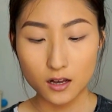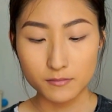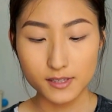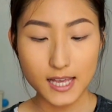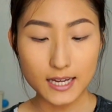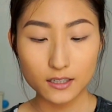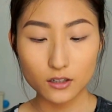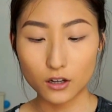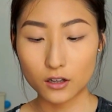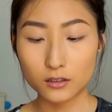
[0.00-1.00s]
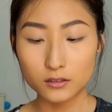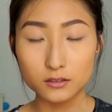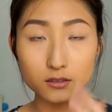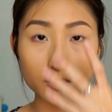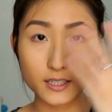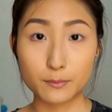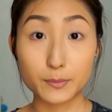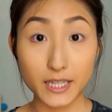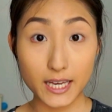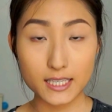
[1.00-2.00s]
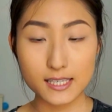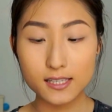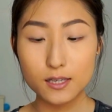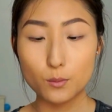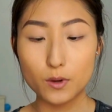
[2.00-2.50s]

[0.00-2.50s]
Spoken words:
set it all in place